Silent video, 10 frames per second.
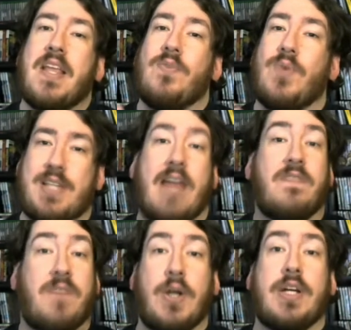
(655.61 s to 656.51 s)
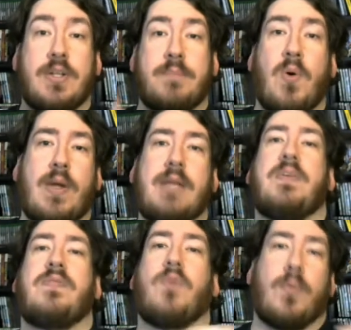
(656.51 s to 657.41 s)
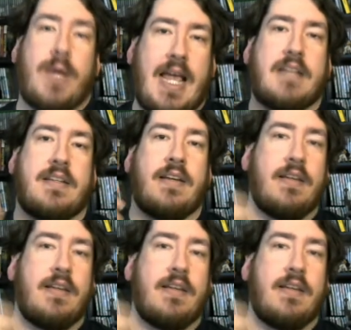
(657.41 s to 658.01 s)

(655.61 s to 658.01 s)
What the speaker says: Once again, very good point before we get